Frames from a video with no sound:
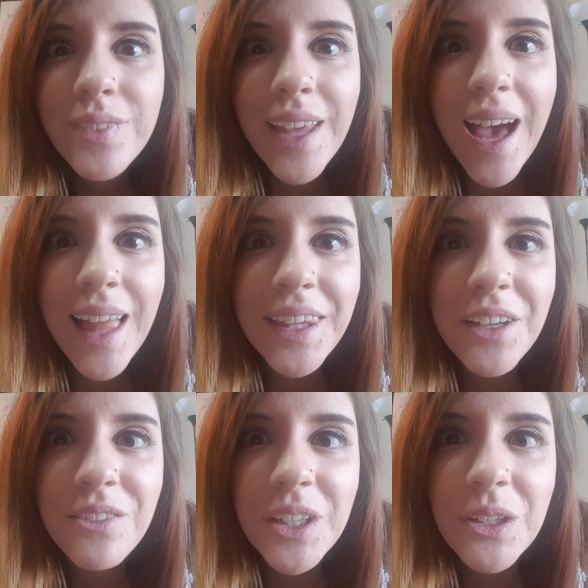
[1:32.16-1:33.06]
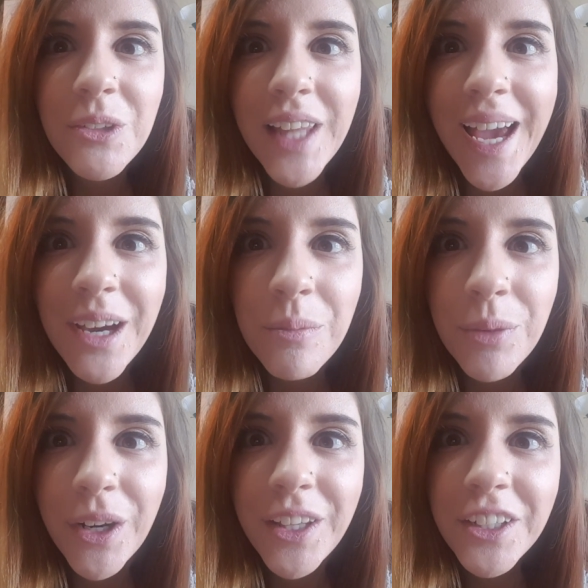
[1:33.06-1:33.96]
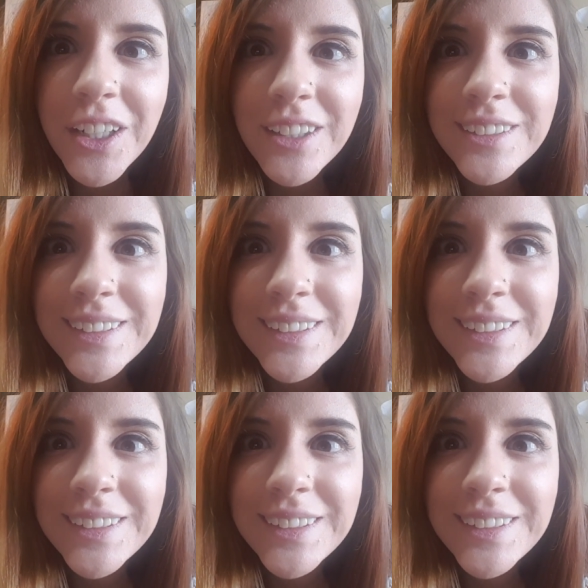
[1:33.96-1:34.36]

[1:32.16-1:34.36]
I love you like a brother.